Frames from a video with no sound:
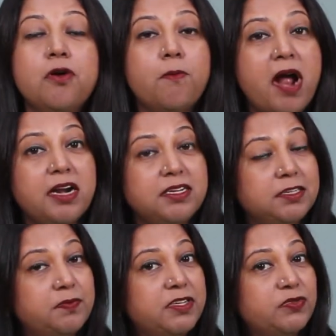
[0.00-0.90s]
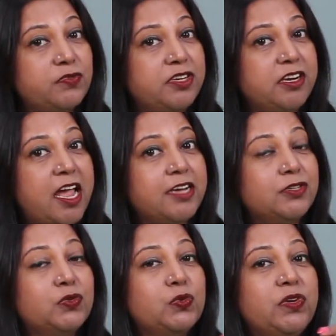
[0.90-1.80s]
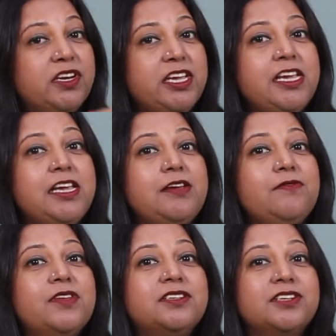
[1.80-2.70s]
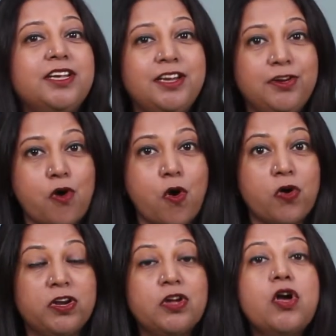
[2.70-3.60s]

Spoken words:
participants would like to leave the training hall